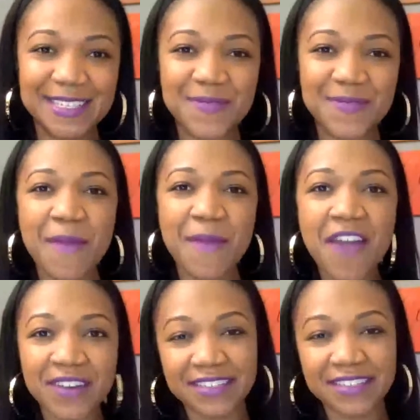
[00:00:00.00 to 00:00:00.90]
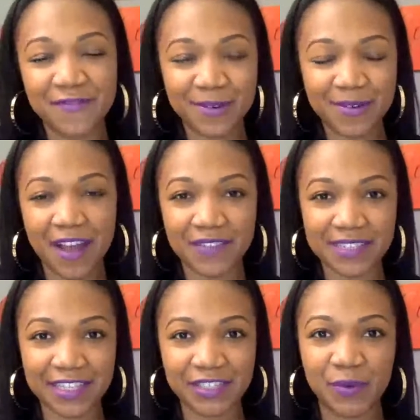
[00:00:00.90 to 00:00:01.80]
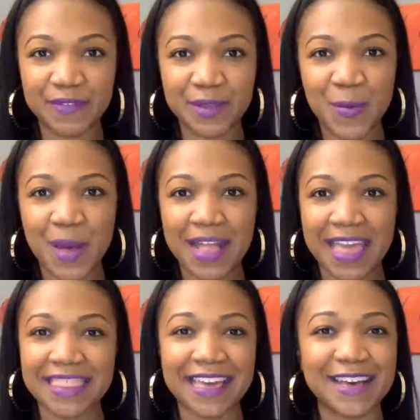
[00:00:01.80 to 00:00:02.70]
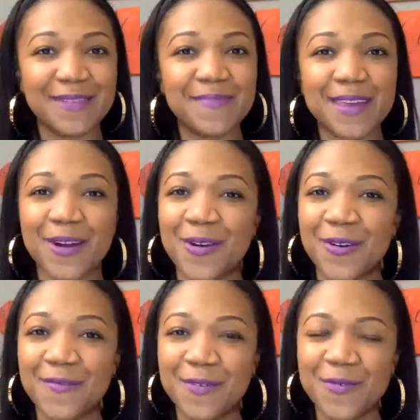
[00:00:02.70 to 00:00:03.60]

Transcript: is when I'm having a difficult conversation with someone and they cut me off.